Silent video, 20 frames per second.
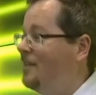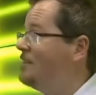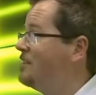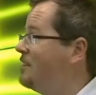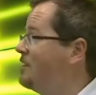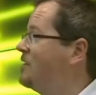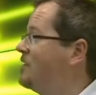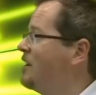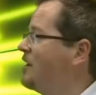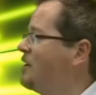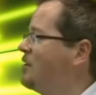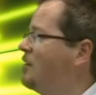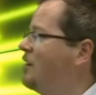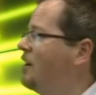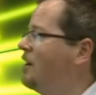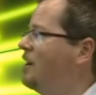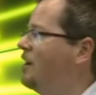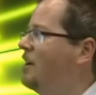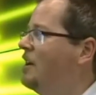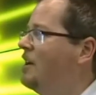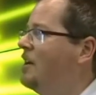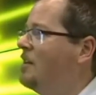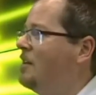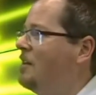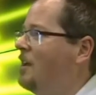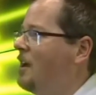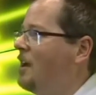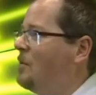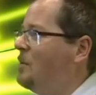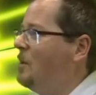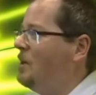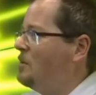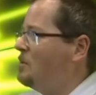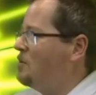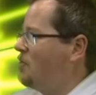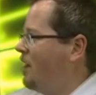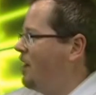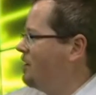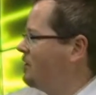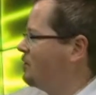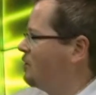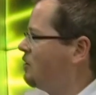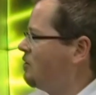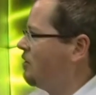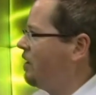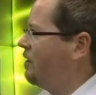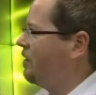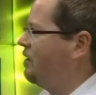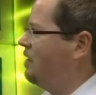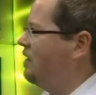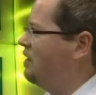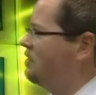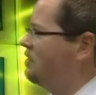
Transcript: Yes, exactly right. The aluminium tracks all around the